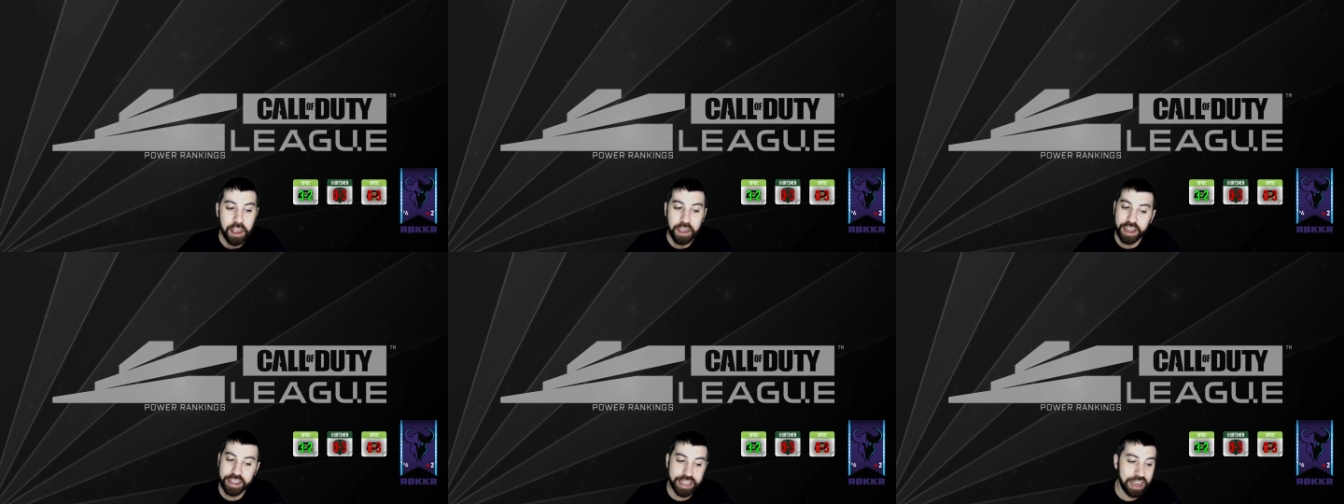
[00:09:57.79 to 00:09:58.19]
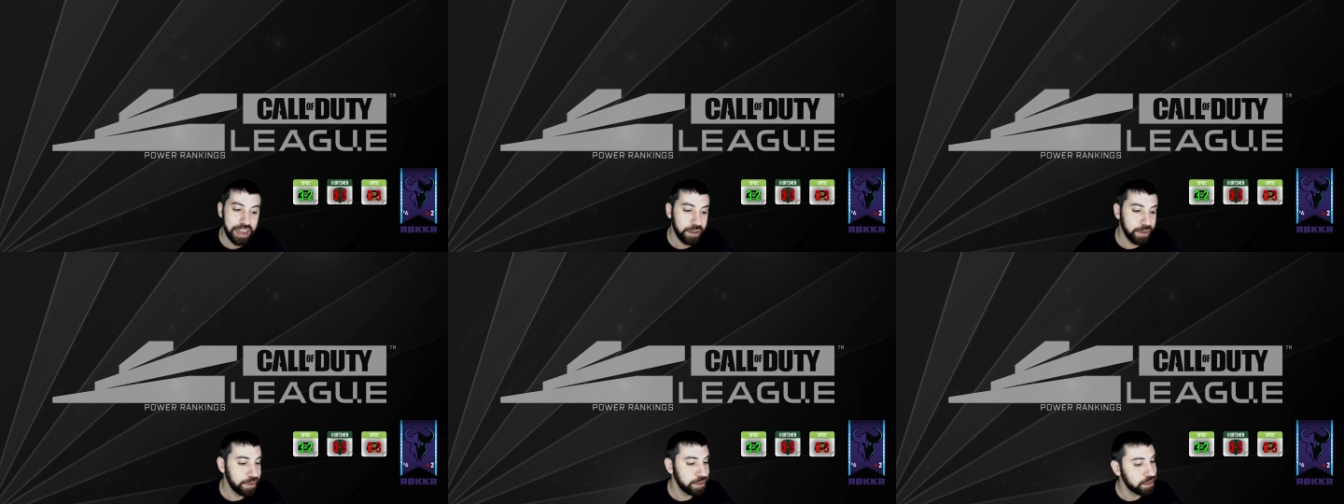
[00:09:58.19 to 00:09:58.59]

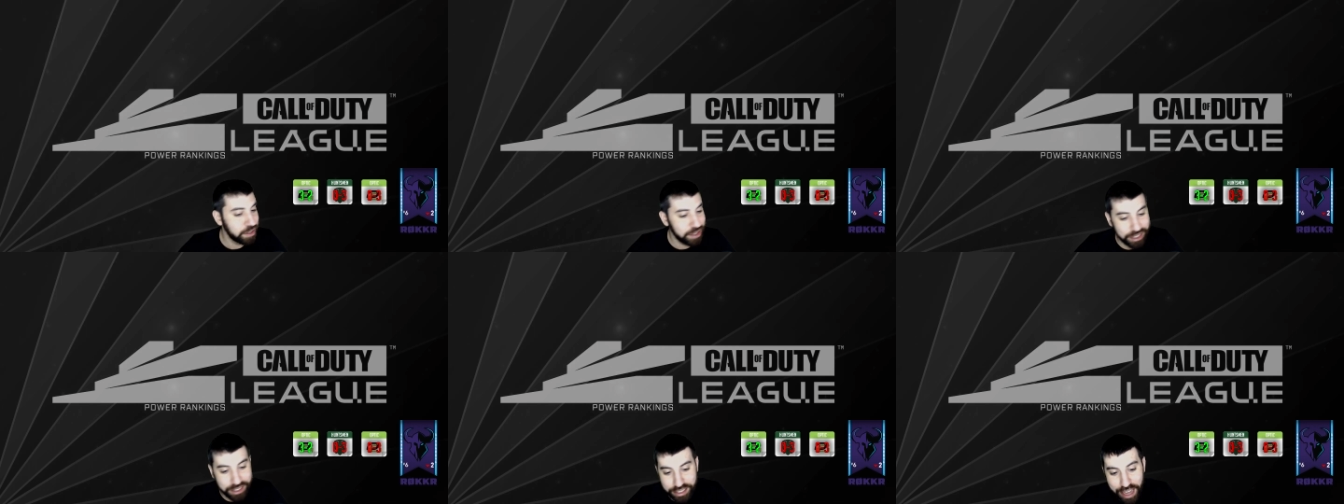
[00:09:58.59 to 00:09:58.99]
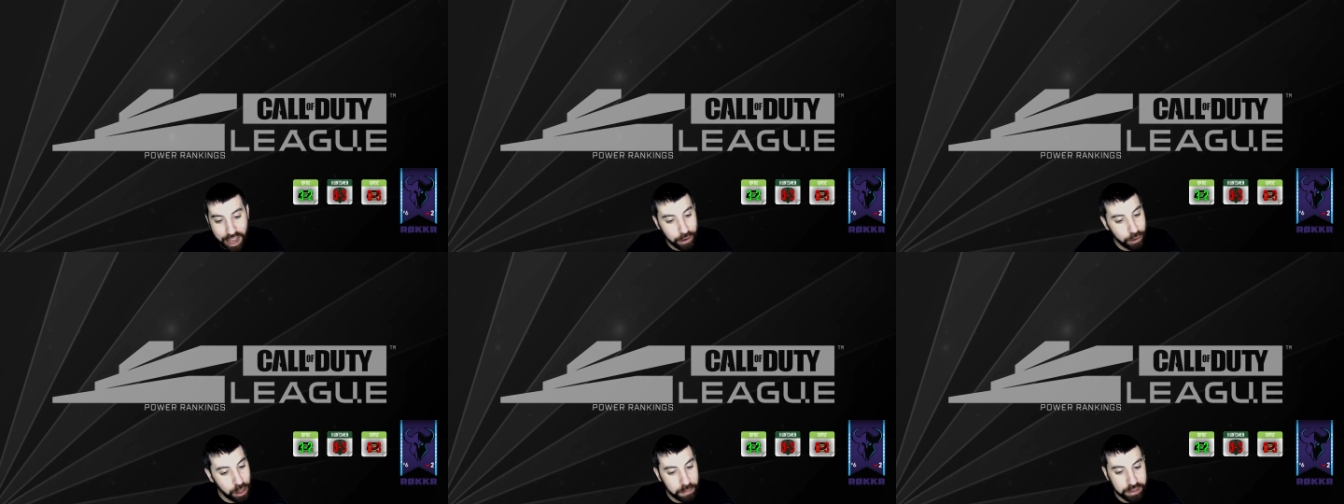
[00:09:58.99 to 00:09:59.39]
Again, the
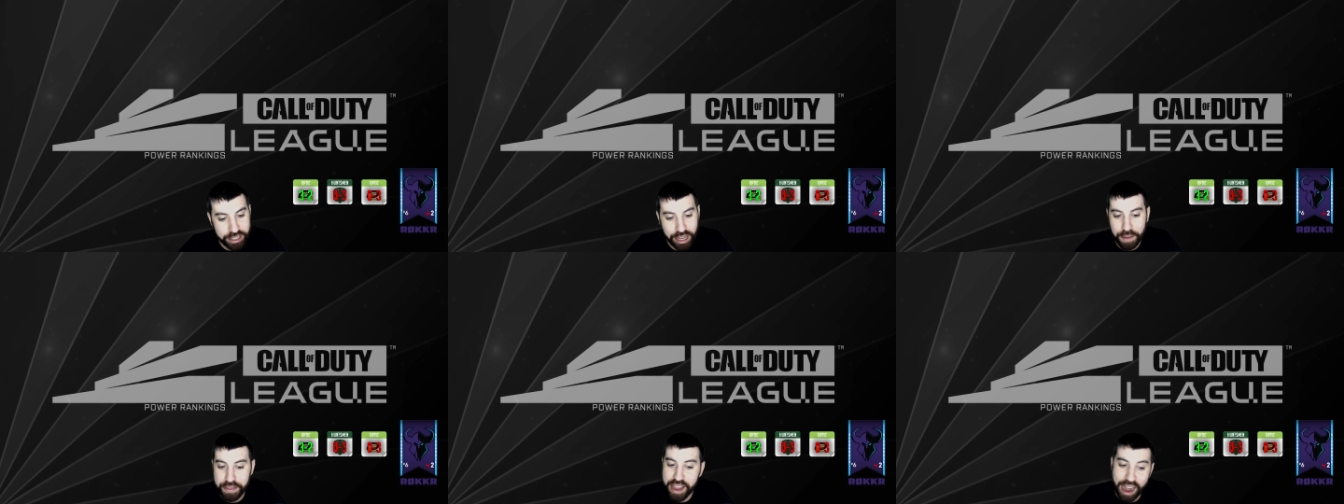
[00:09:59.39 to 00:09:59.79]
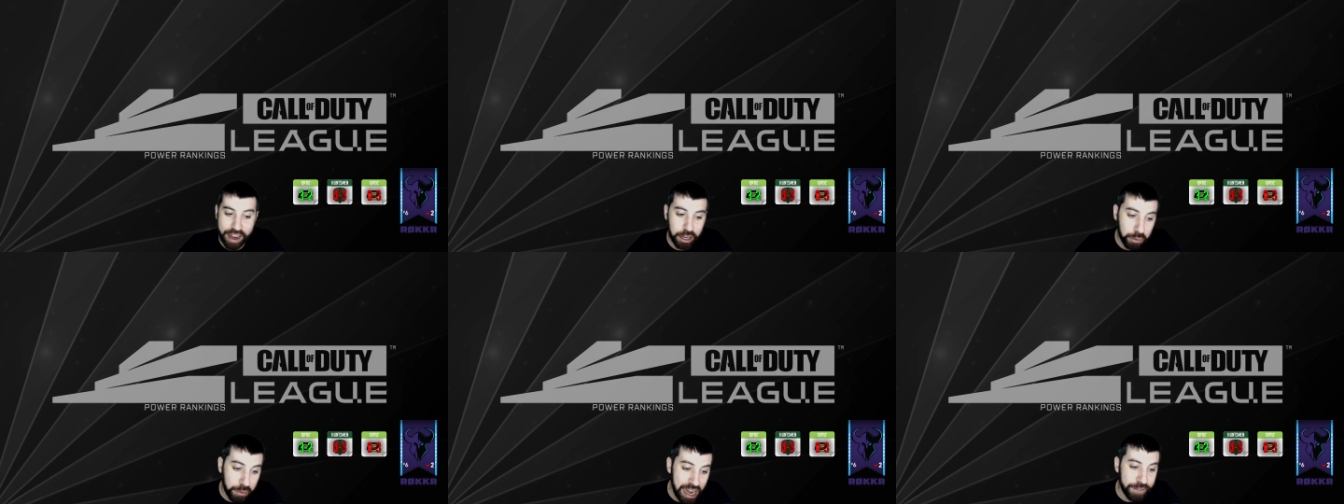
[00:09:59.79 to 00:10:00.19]
Seattle homestand, not
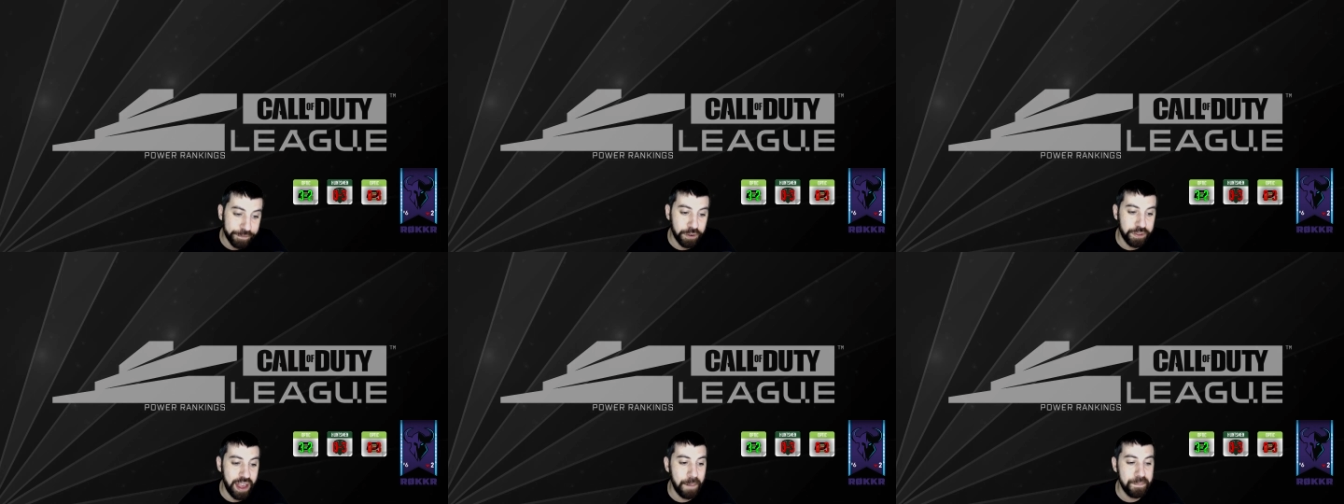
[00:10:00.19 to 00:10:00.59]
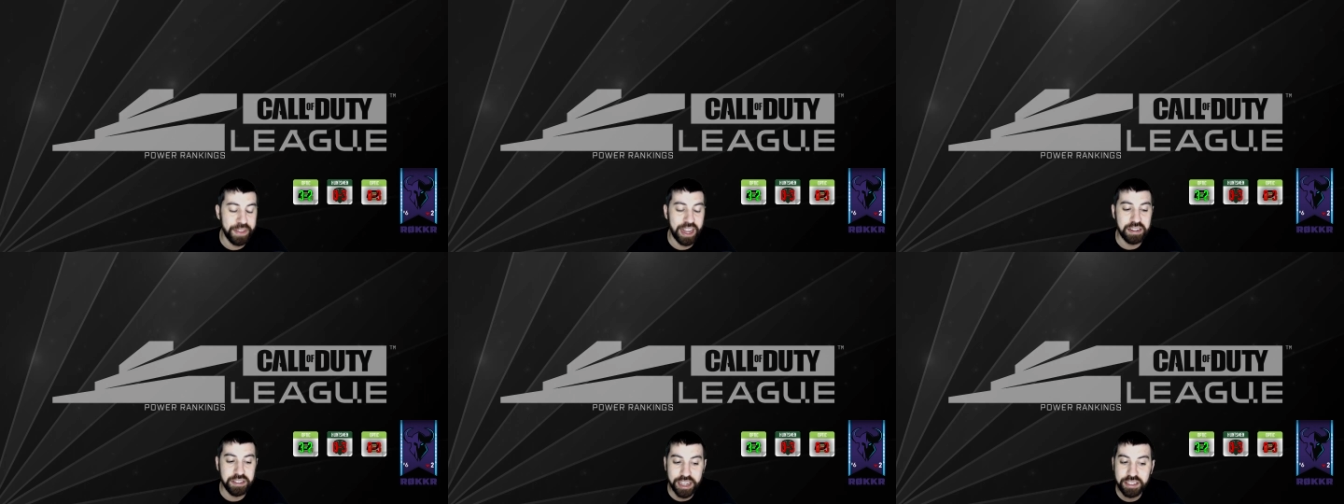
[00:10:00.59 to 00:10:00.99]
great for them.
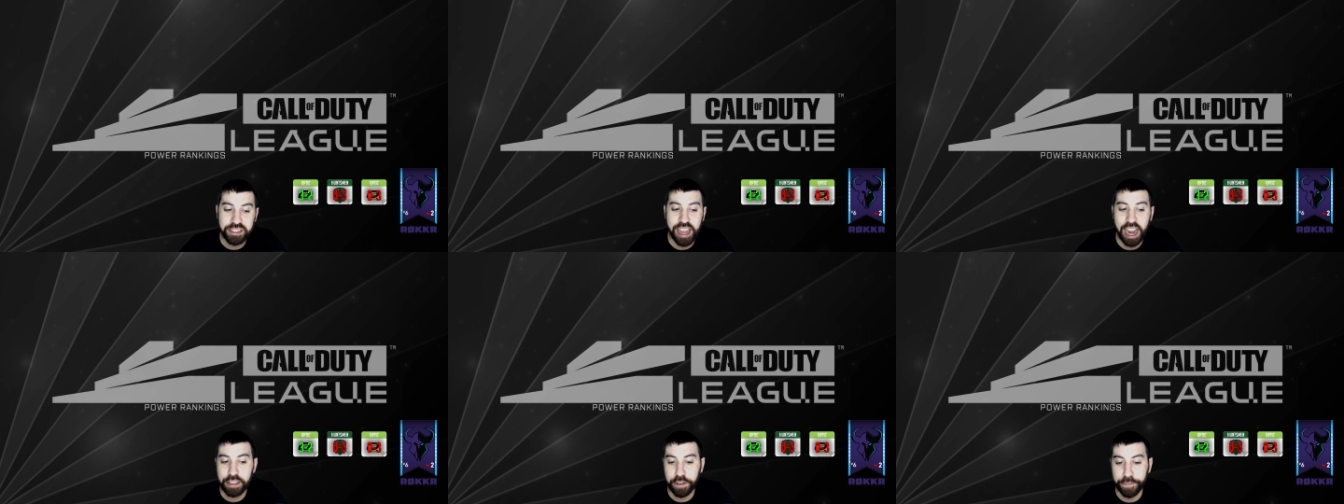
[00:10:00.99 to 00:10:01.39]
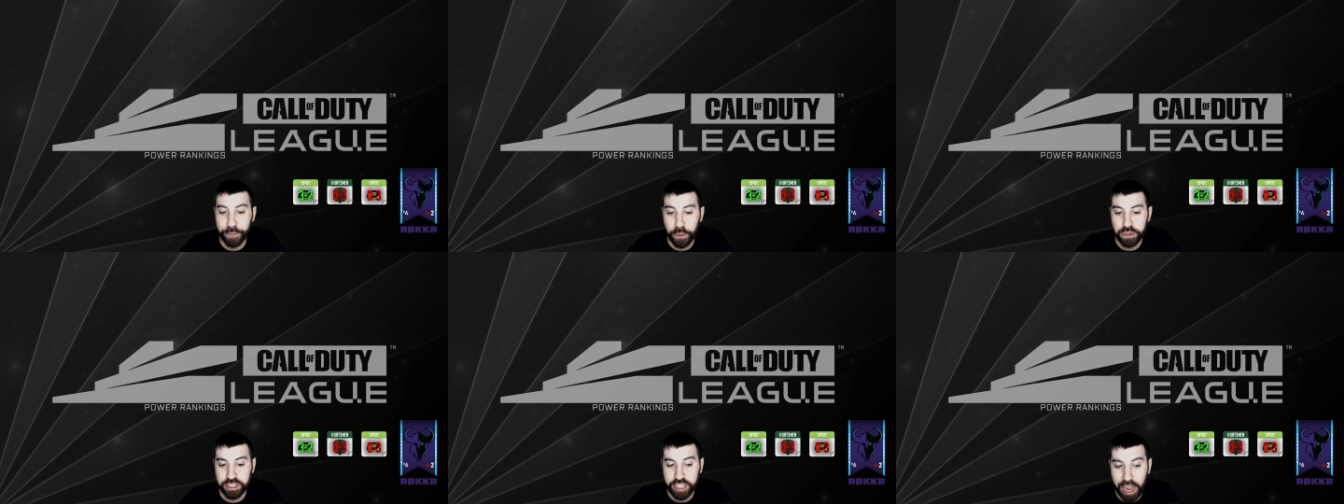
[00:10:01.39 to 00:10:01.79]
They did take the
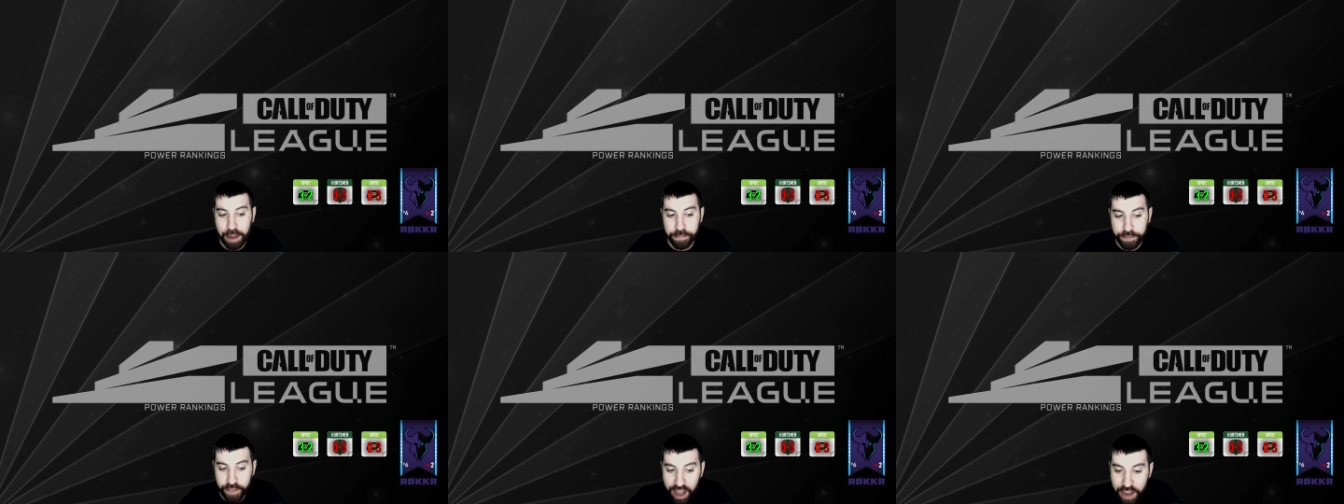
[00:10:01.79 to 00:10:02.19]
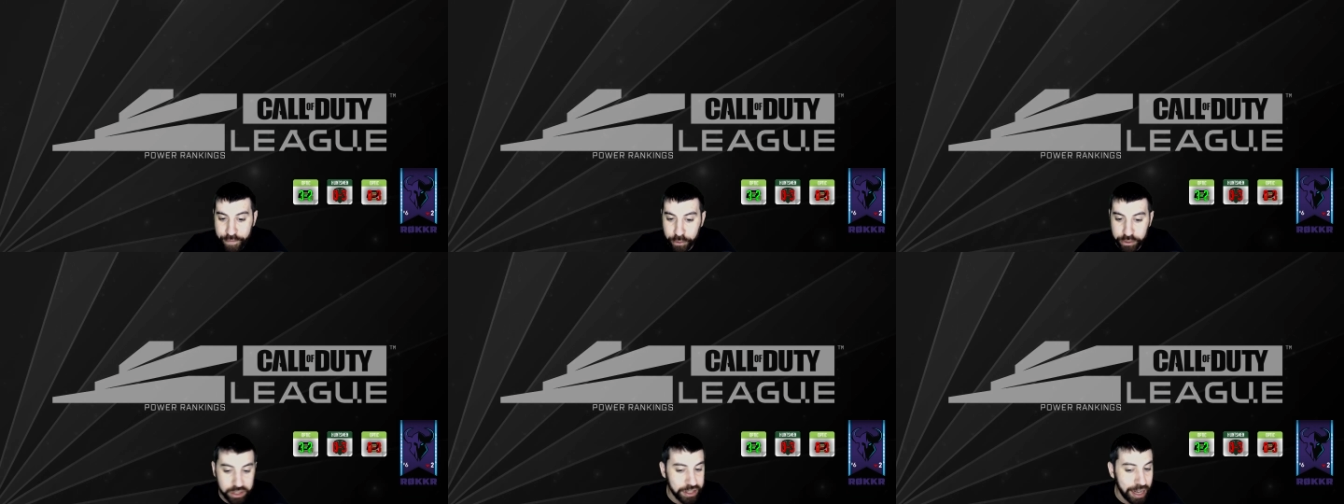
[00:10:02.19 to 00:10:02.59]
first game five
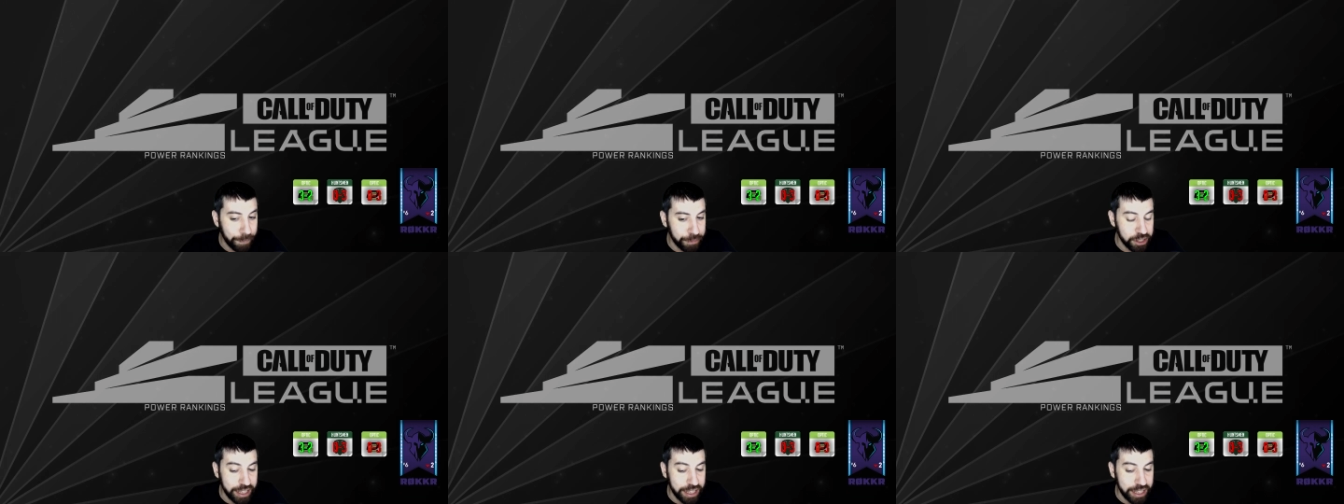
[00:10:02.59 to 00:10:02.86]
versus Optic